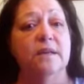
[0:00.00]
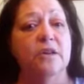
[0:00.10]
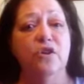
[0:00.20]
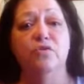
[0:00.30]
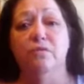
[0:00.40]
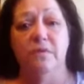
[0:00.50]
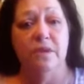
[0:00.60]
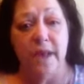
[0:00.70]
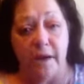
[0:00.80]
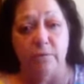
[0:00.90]
you
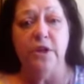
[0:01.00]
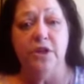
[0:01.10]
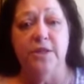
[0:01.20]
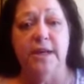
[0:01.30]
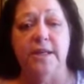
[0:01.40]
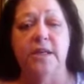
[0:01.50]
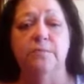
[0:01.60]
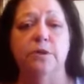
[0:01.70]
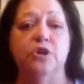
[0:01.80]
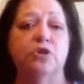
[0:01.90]
that reaches that
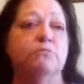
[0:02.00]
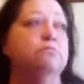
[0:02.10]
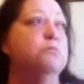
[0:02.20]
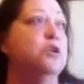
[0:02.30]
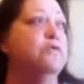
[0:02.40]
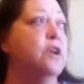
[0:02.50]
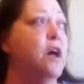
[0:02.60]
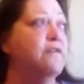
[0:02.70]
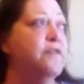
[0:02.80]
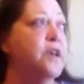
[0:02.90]
temperature, move it
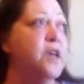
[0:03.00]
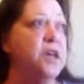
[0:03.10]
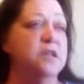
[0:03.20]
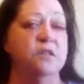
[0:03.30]
off the heat